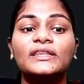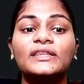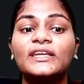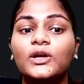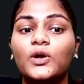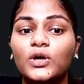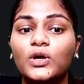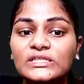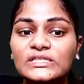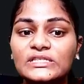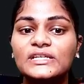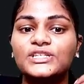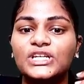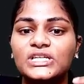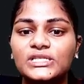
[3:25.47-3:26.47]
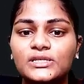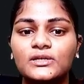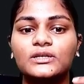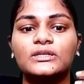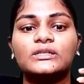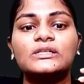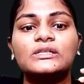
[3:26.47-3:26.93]
the concentric
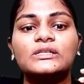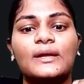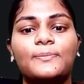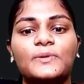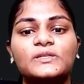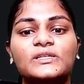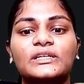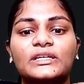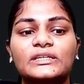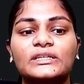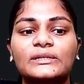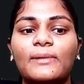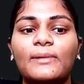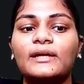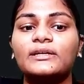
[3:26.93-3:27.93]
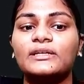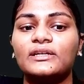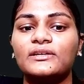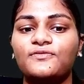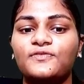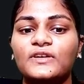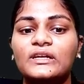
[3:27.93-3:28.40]
circles representing the
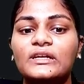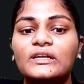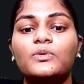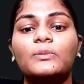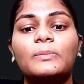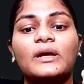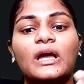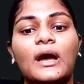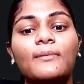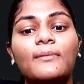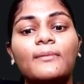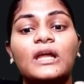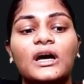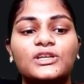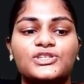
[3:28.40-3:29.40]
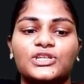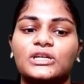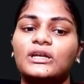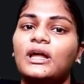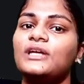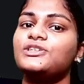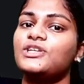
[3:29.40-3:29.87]
magnetic field would become larger
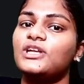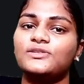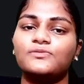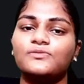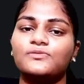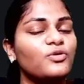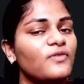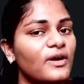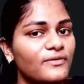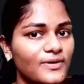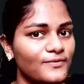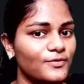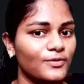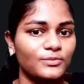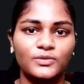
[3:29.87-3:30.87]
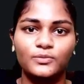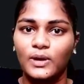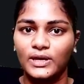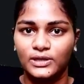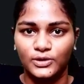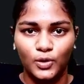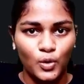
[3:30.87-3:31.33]
and larger as we move away from the
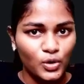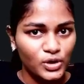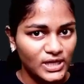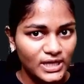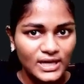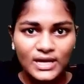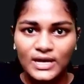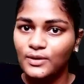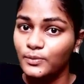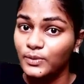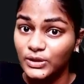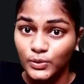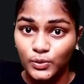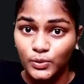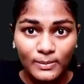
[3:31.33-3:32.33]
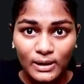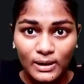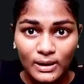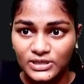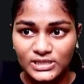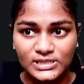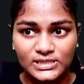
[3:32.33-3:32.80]
wire. Okay, we know
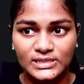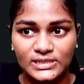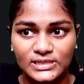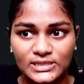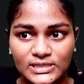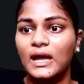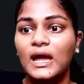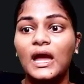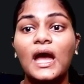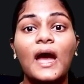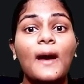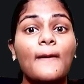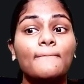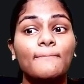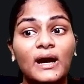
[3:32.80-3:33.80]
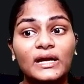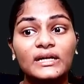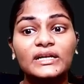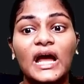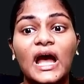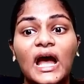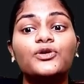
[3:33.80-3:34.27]
about this now.
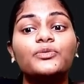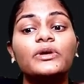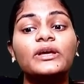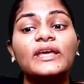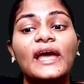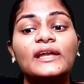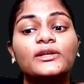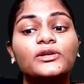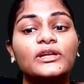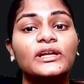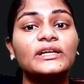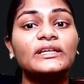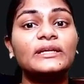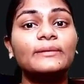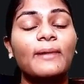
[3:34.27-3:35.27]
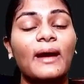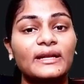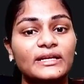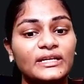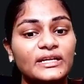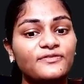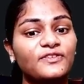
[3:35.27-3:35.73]
But how do we calculate the
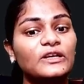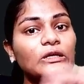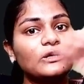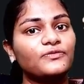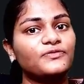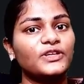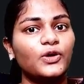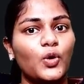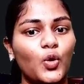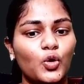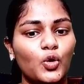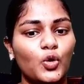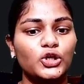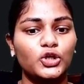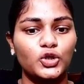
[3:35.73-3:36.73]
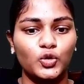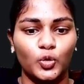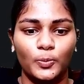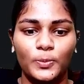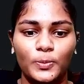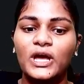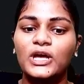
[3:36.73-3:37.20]
magnetic field of the whole
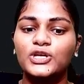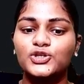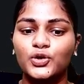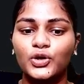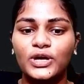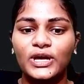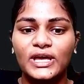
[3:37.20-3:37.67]
loop? So